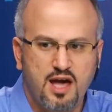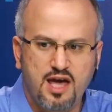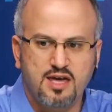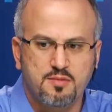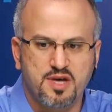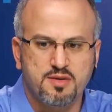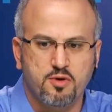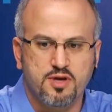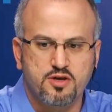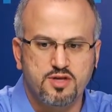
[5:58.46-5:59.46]
Hey,
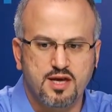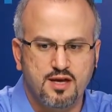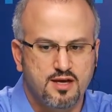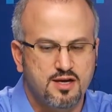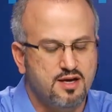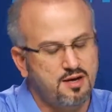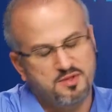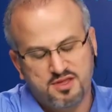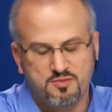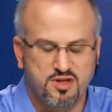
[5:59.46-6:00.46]
motherboard, are you there? I
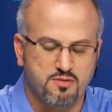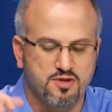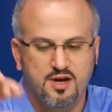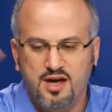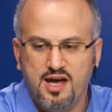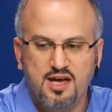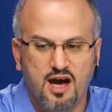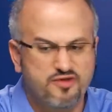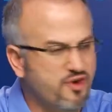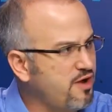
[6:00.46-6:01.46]
mean, motherboard. Hey,
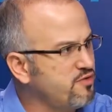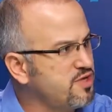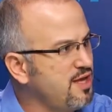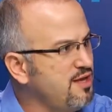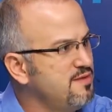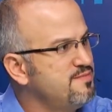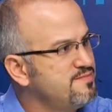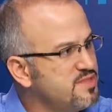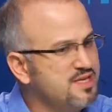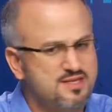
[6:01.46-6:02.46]
hard drive, are you there?
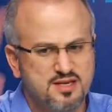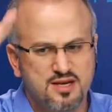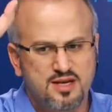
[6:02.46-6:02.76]
Yes.